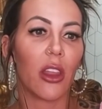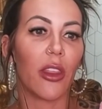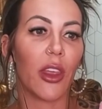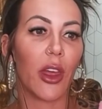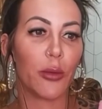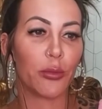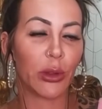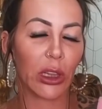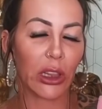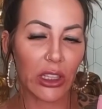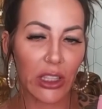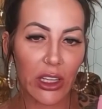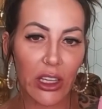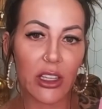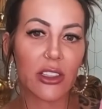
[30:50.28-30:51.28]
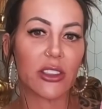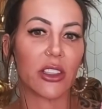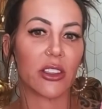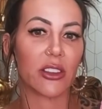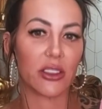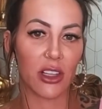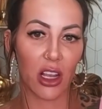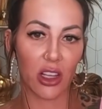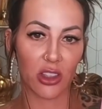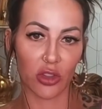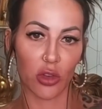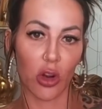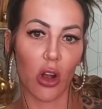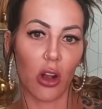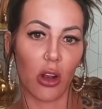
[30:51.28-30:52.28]
then please stay
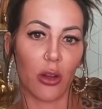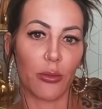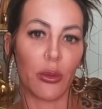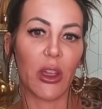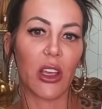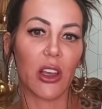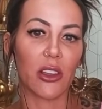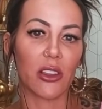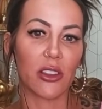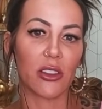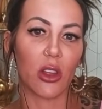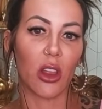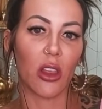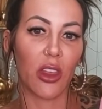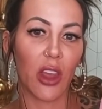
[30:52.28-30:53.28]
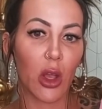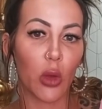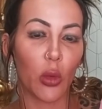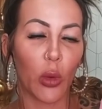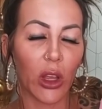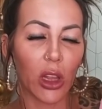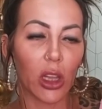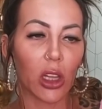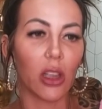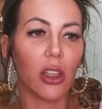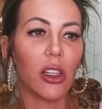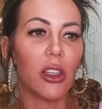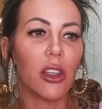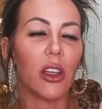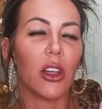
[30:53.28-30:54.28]
strong because they
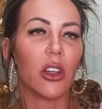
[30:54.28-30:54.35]
will